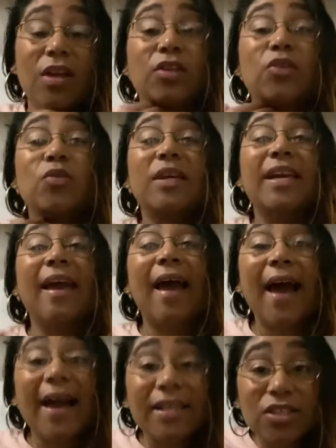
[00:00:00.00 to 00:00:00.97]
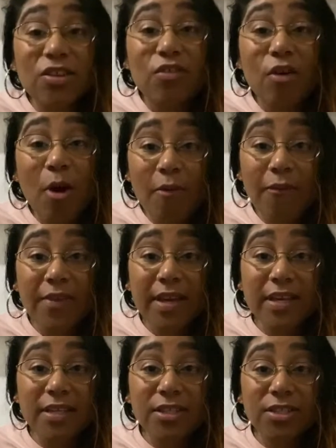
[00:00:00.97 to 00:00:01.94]
you catch
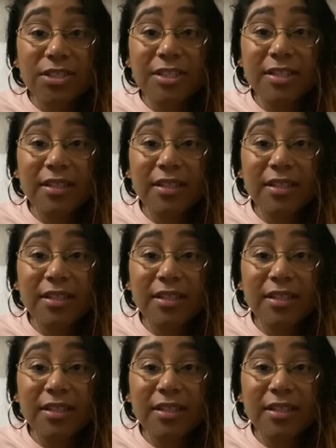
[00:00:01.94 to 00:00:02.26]
crawfish?